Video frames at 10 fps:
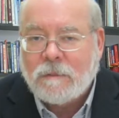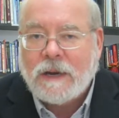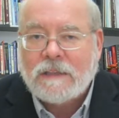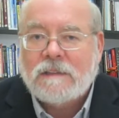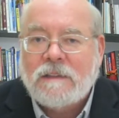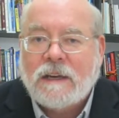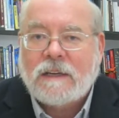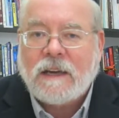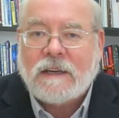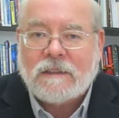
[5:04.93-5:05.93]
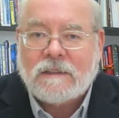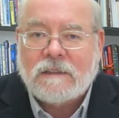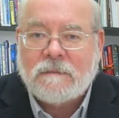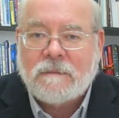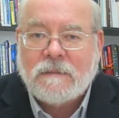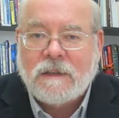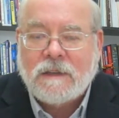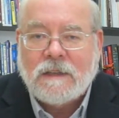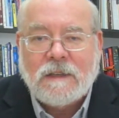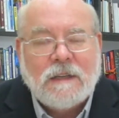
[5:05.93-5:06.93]
the past decades.
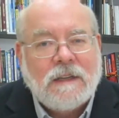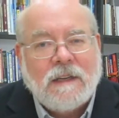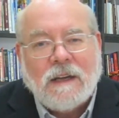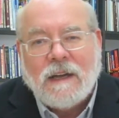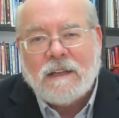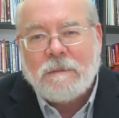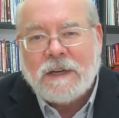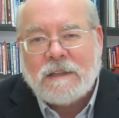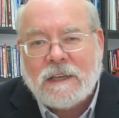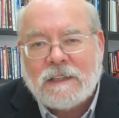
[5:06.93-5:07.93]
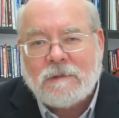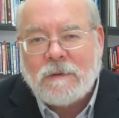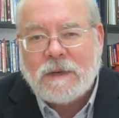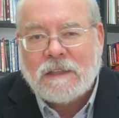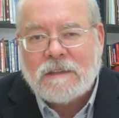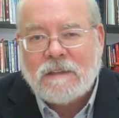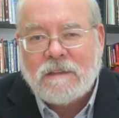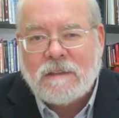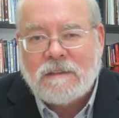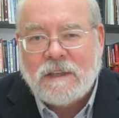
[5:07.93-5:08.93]
The big thing is when we
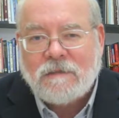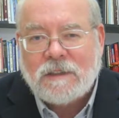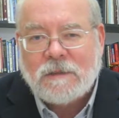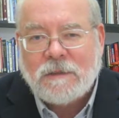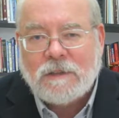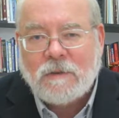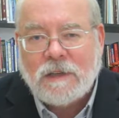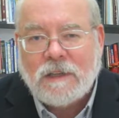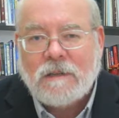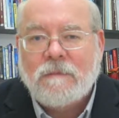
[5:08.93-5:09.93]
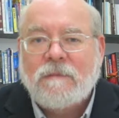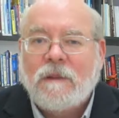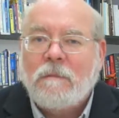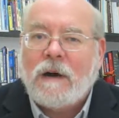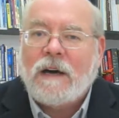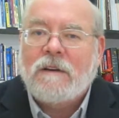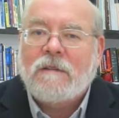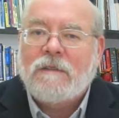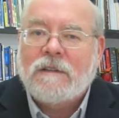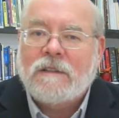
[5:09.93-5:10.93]
consider the difference between
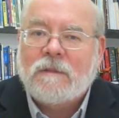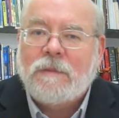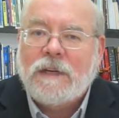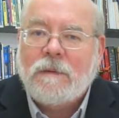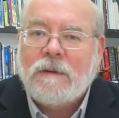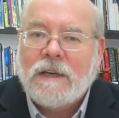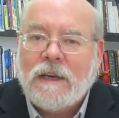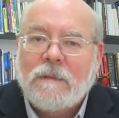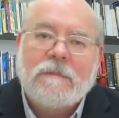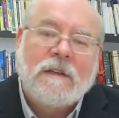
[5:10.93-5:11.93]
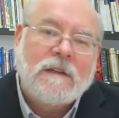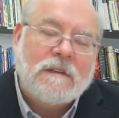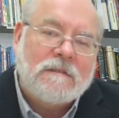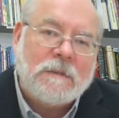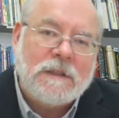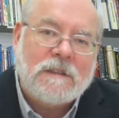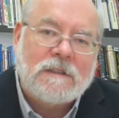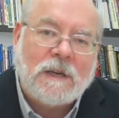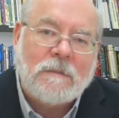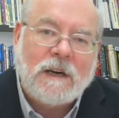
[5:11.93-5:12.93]
modern versus PDPM, let me
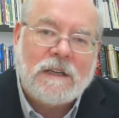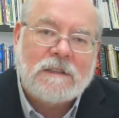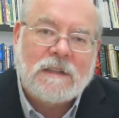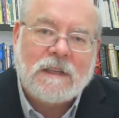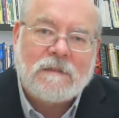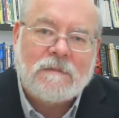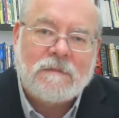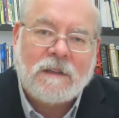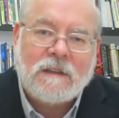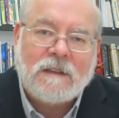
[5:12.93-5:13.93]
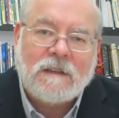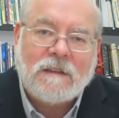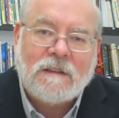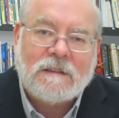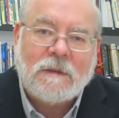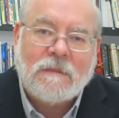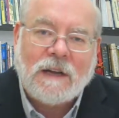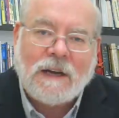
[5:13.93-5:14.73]
just summarize then some of the